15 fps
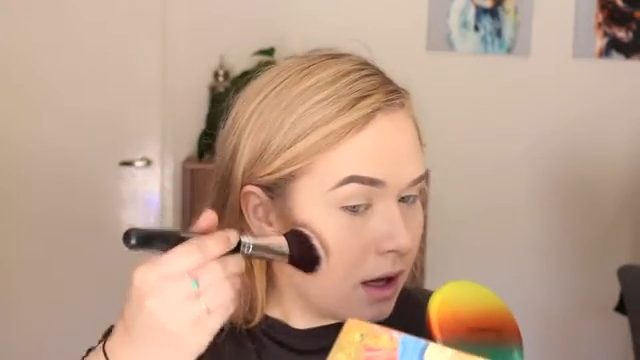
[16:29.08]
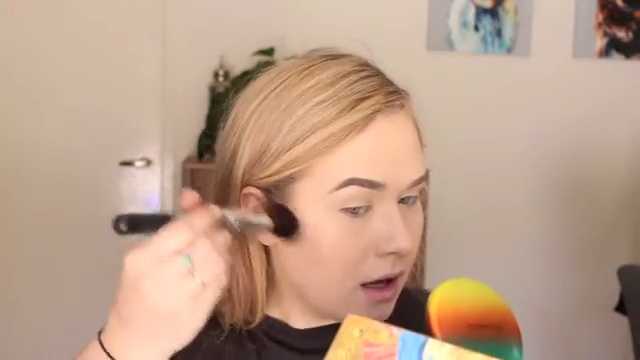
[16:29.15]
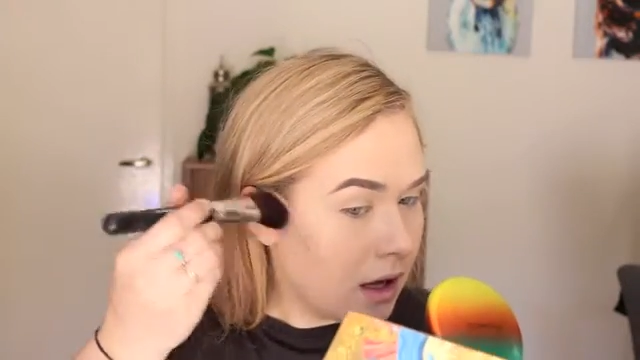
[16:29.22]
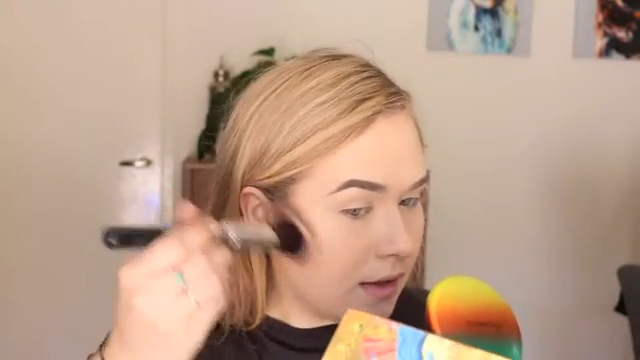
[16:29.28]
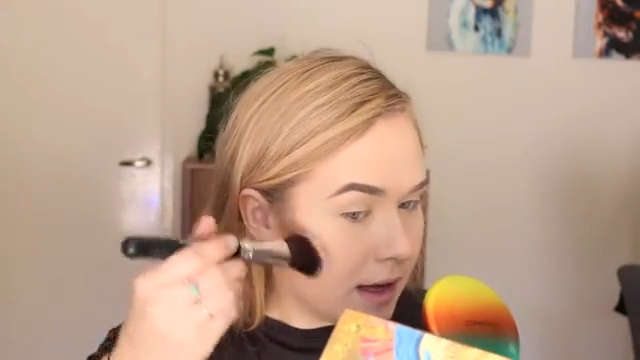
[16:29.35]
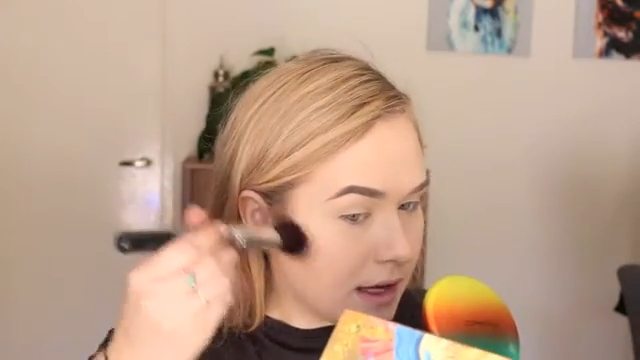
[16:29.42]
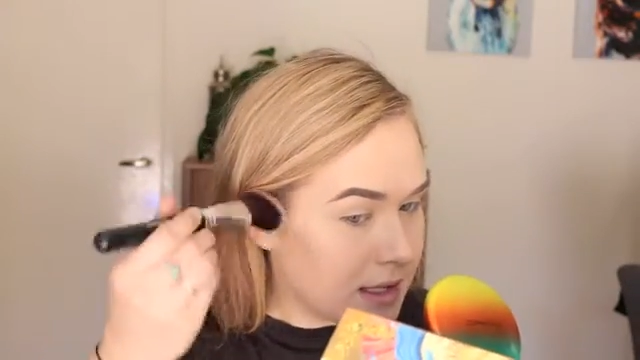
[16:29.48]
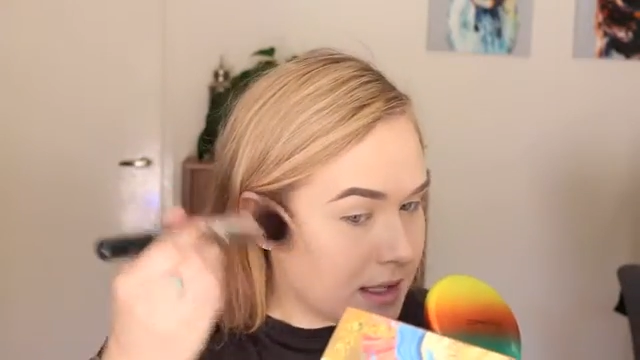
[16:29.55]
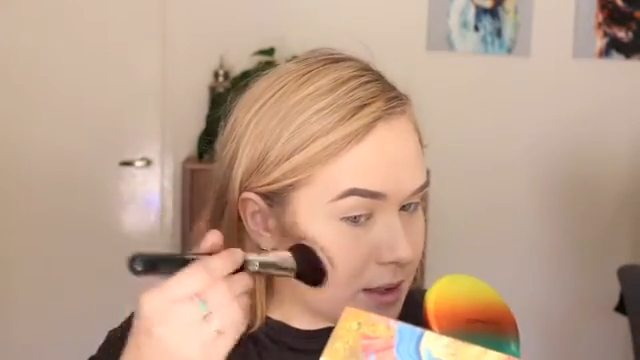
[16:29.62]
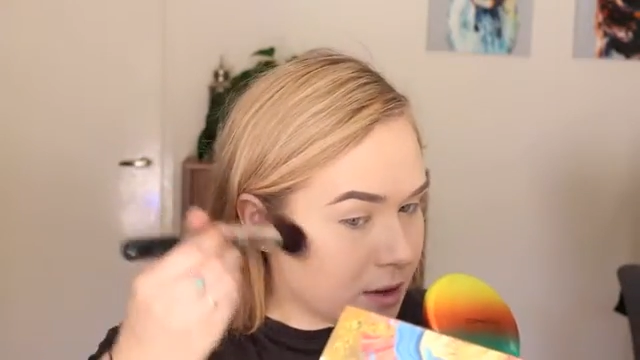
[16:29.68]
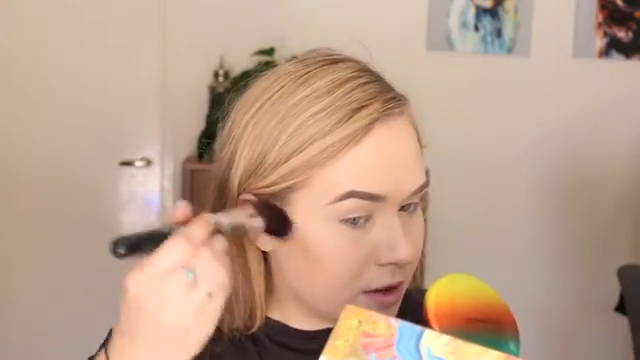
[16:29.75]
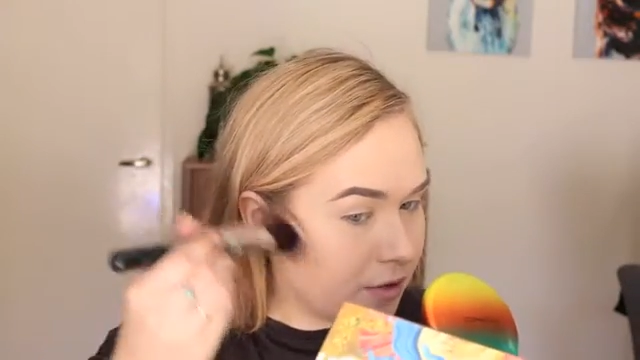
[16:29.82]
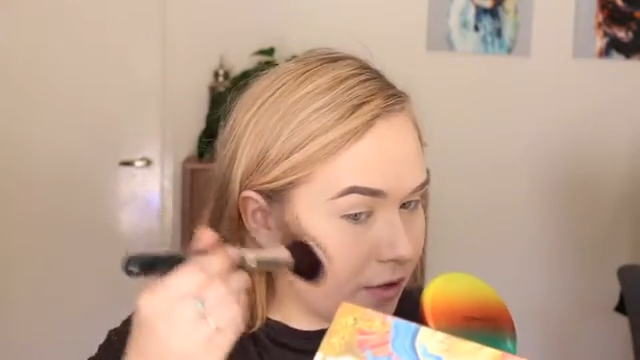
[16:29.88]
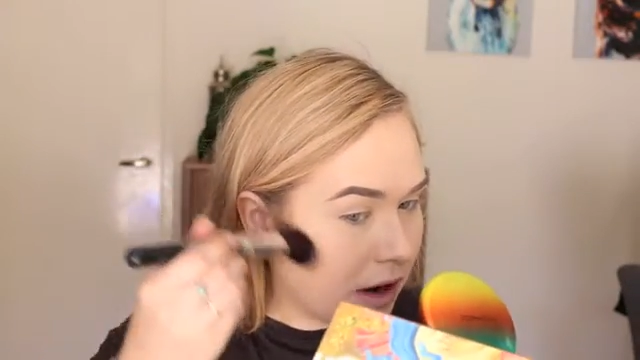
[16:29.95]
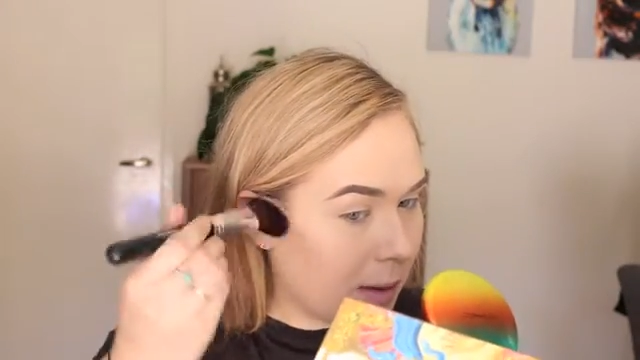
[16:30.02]
And that's
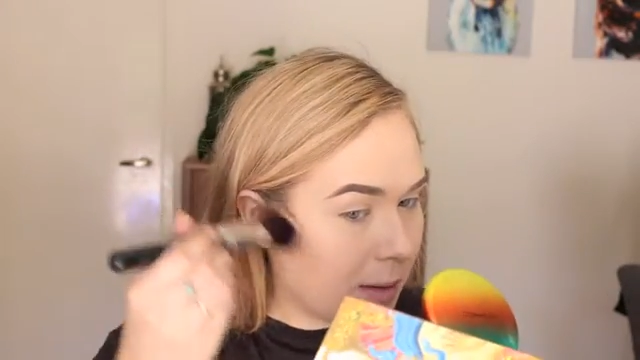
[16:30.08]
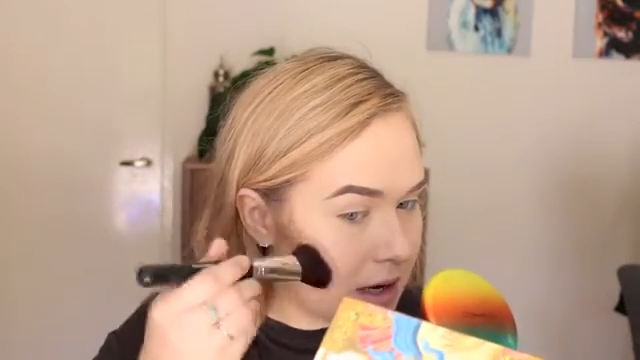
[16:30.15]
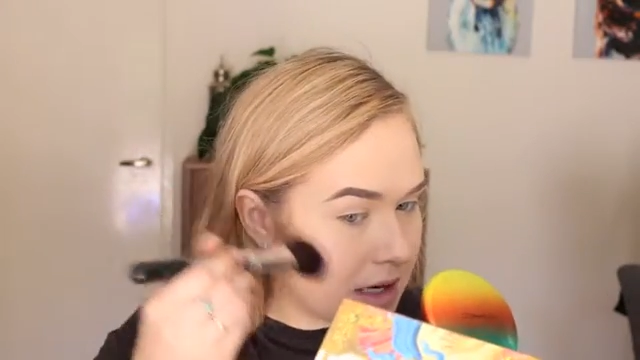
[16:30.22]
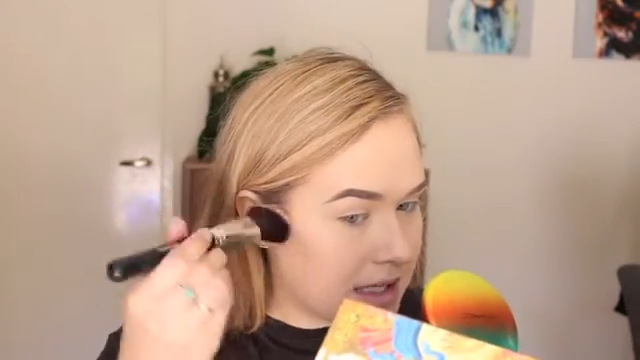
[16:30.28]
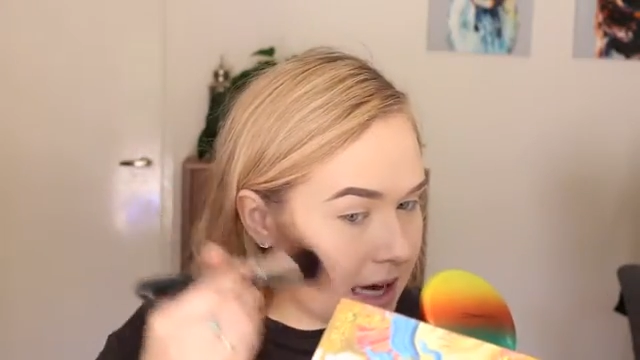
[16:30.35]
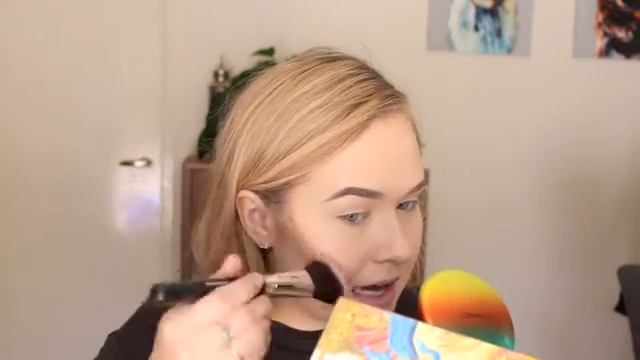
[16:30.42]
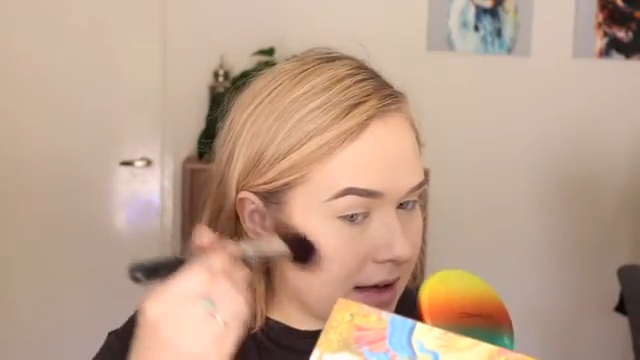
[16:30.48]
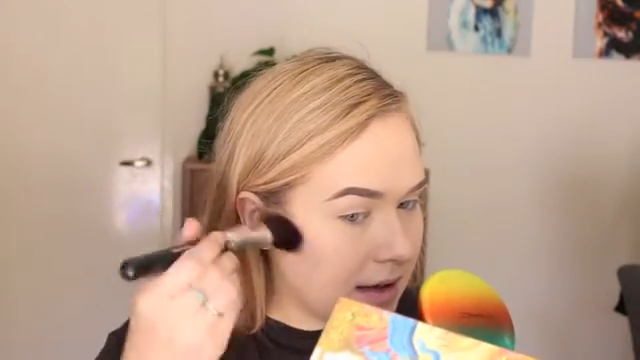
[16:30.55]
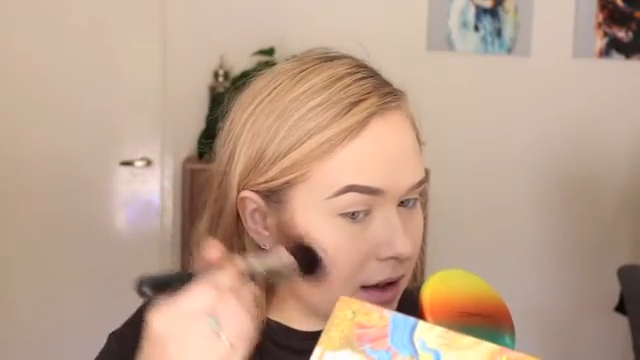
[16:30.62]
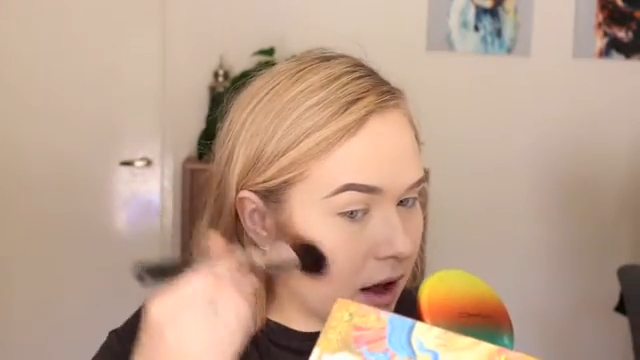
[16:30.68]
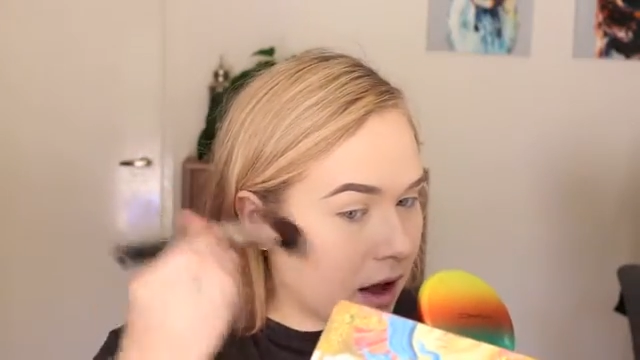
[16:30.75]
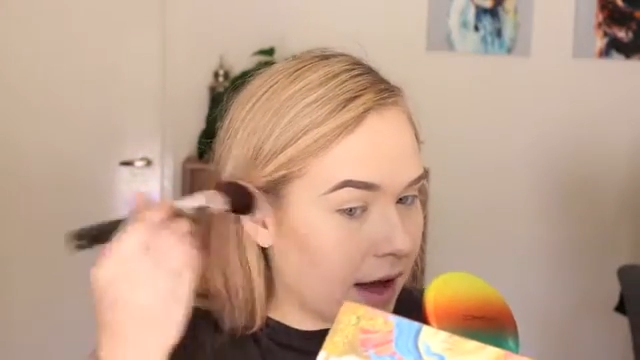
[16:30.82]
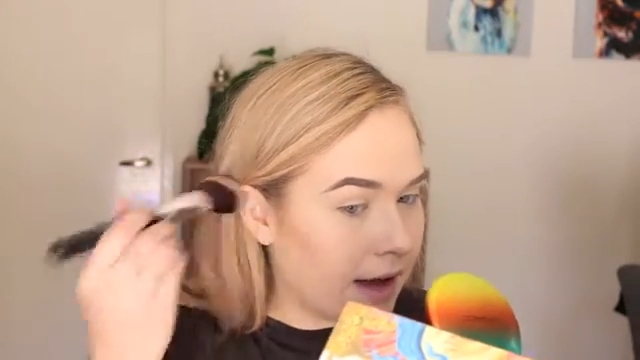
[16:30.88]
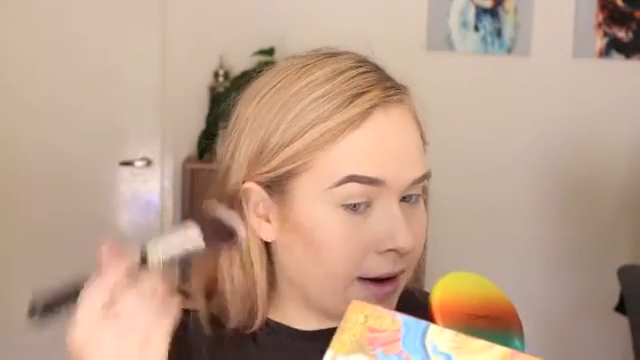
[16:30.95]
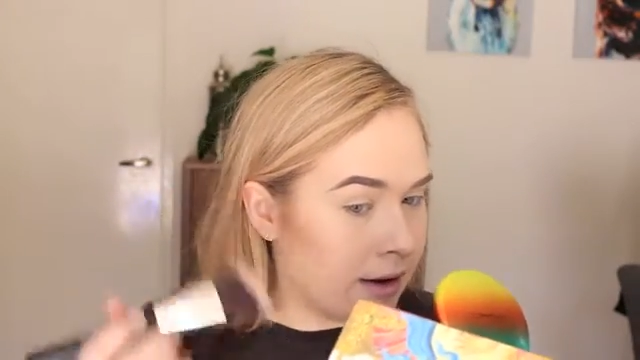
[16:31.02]
sort of where I want to take the
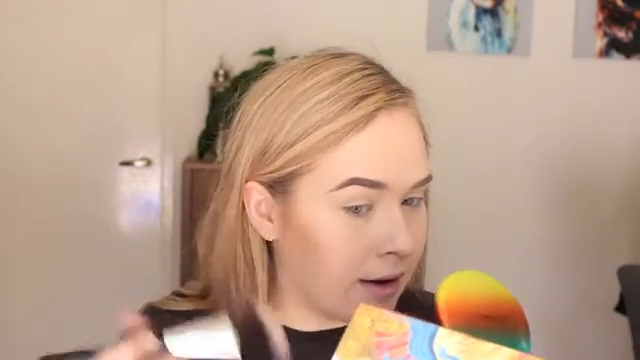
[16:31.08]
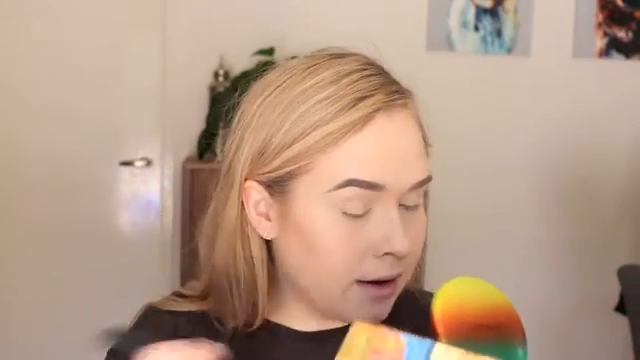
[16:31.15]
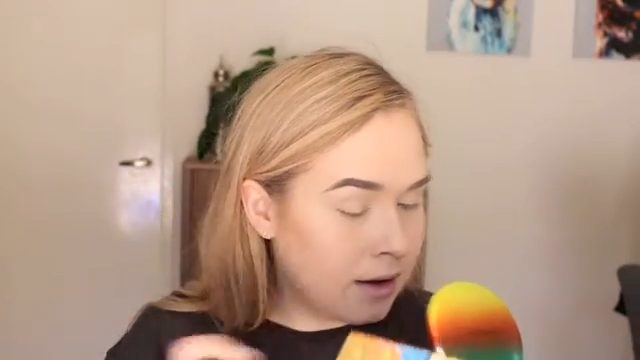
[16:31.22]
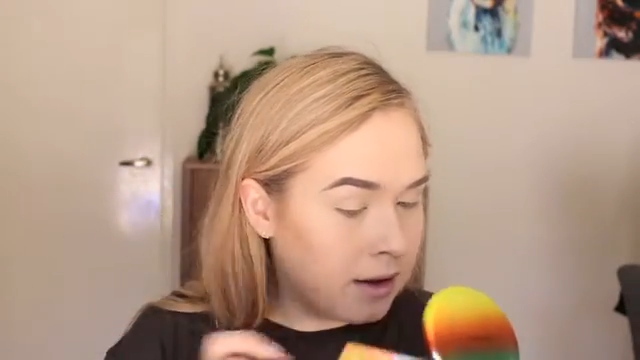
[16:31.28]
line